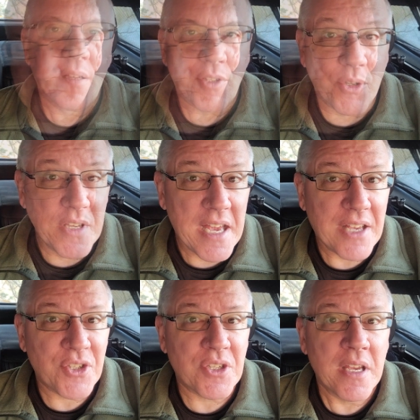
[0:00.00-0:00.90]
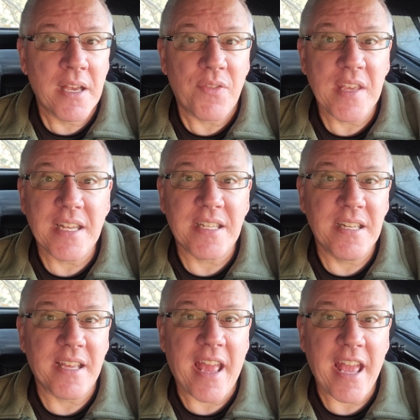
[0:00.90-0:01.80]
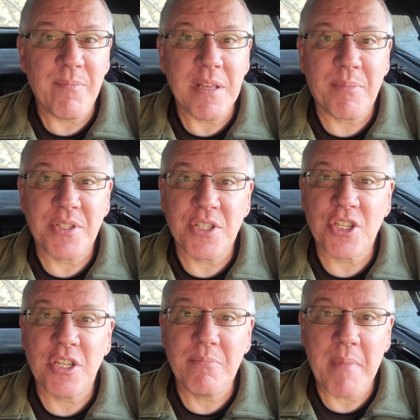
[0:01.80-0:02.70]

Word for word: So yes, the antenna can be positioned